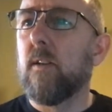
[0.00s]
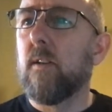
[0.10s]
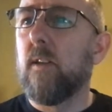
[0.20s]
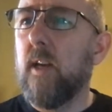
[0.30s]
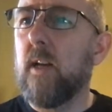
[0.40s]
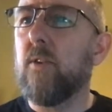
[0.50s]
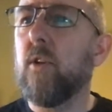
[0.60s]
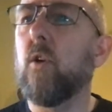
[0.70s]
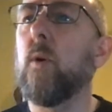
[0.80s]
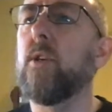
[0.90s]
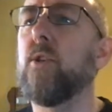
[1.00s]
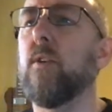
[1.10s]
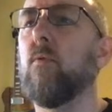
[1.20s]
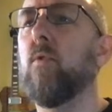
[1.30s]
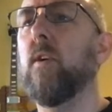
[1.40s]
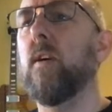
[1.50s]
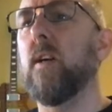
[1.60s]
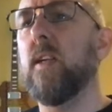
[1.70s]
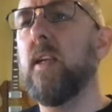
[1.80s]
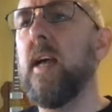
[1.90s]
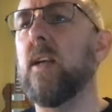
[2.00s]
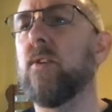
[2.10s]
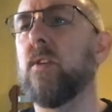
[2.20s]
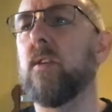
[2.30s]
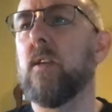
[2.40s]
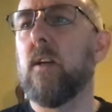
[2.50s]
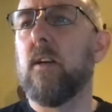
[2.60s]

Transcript: yeah, that's a good question. Right, yes.